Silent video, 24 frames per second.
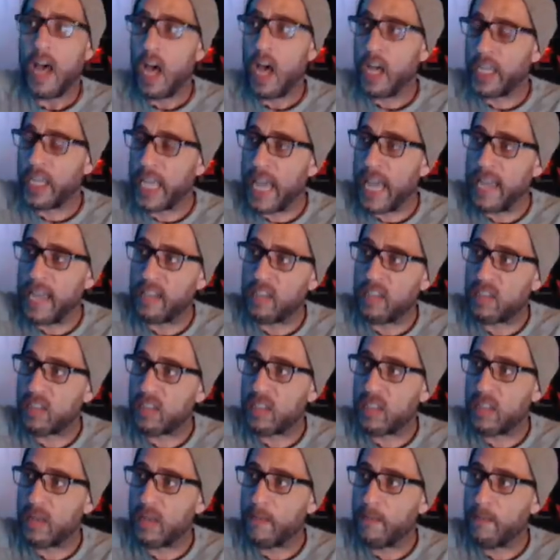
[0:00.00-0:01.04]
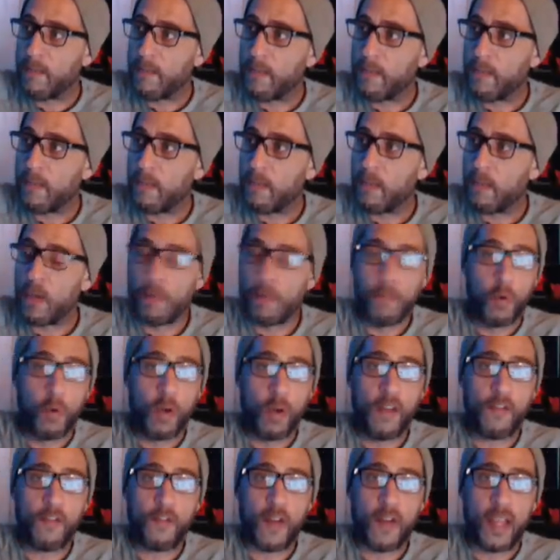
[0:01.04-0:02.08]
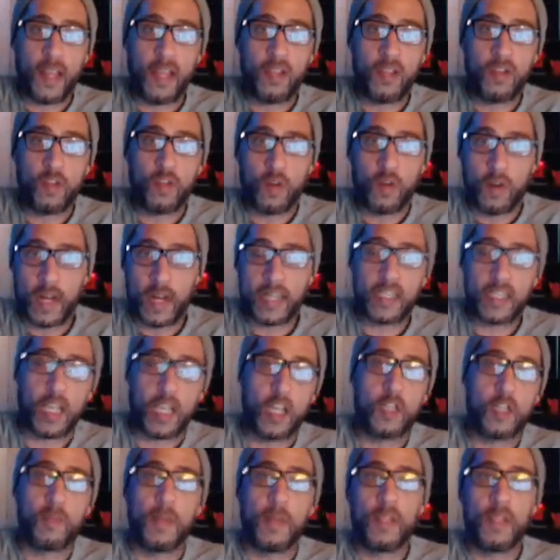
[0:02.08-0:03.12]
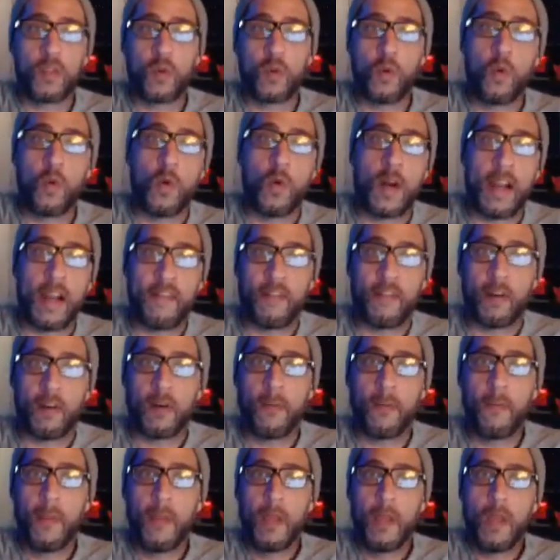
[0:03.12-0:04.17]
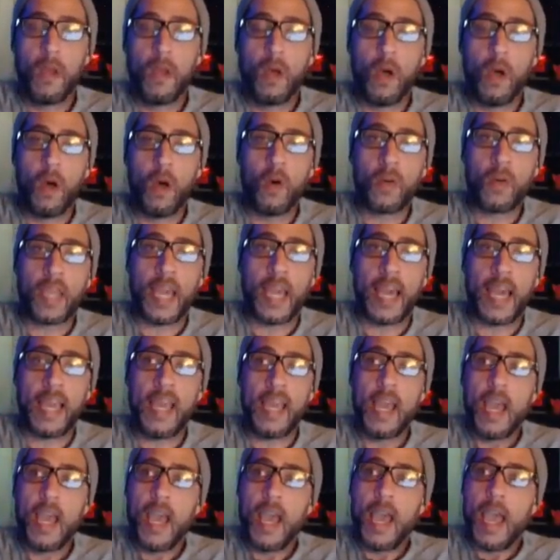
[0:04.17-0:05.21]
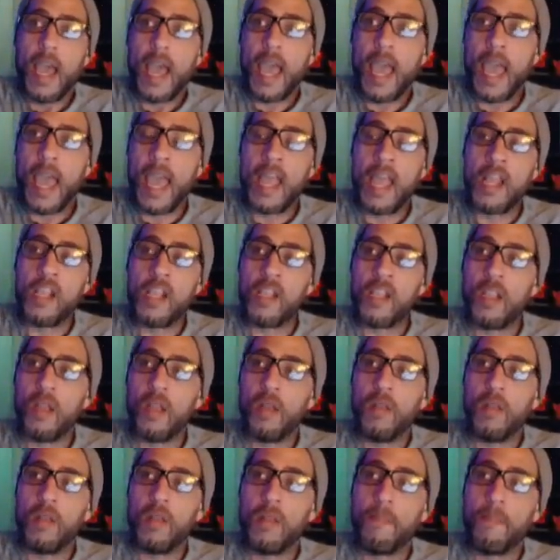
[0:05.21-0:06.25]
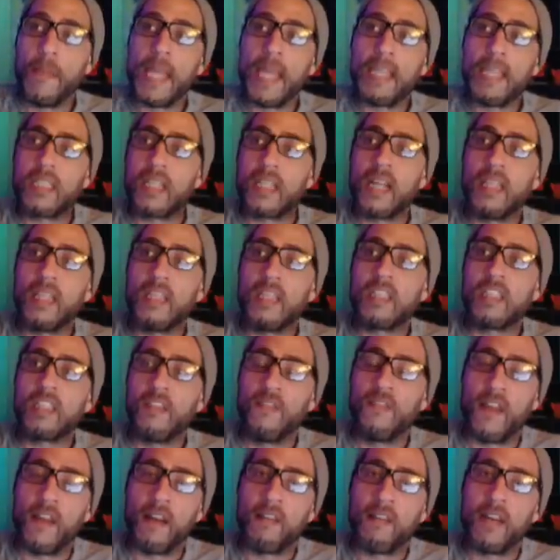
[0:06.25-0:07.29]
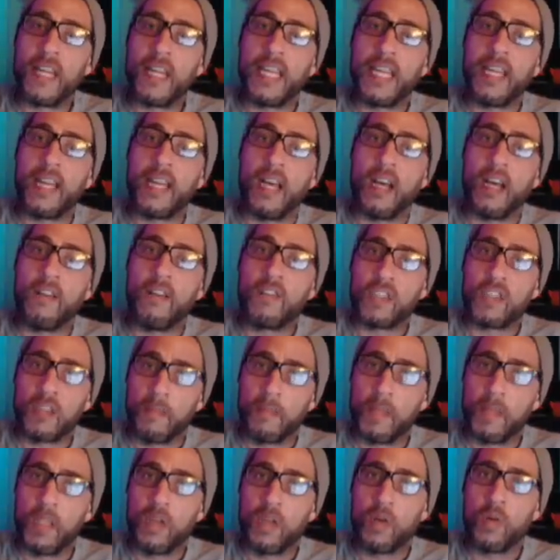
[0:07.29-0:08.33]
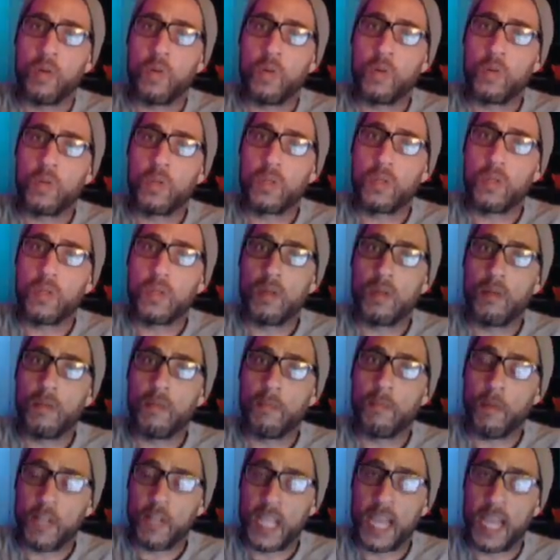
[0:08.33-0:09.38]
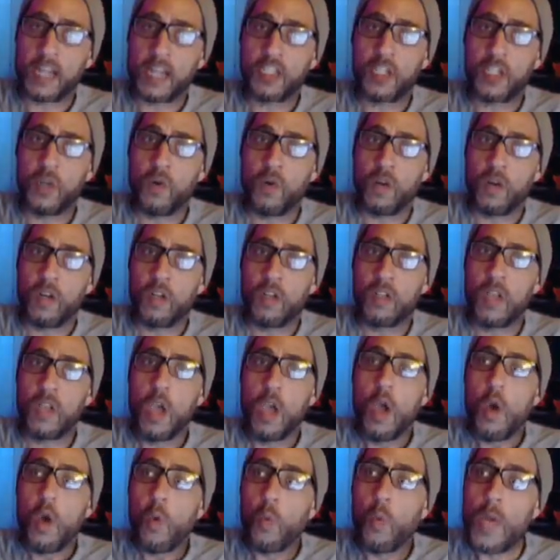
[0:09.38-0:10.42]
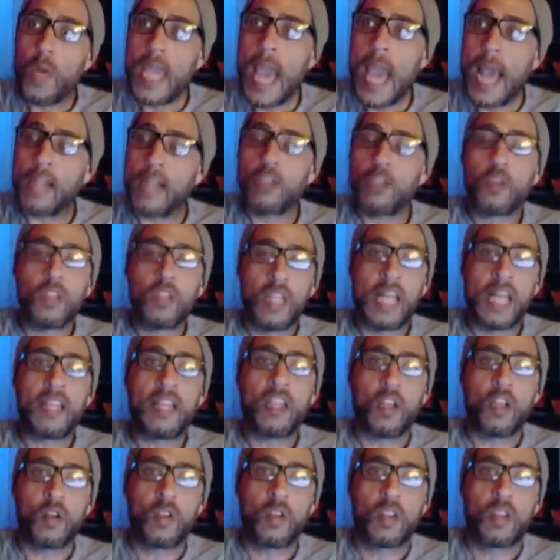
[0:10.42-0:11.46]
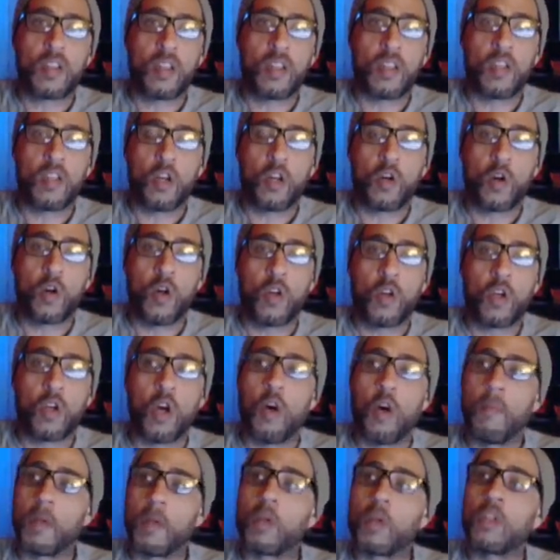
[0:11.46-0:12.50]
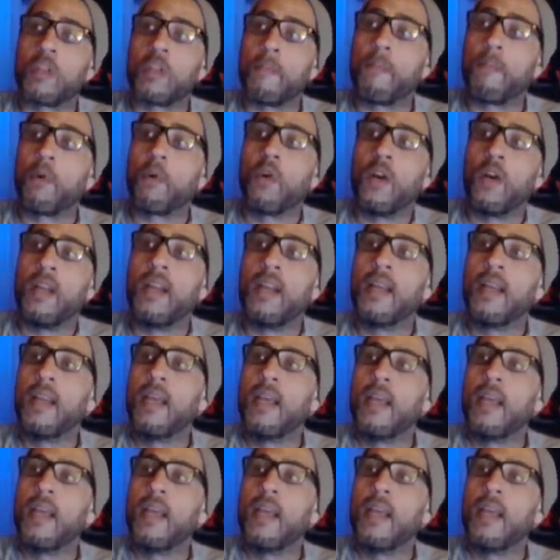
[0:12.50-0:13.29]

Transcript: against their boyfriends or ex-husbands or whatever. Okay, and based on the severity of some of those protection orders. We had to let the, the, the girl go because it put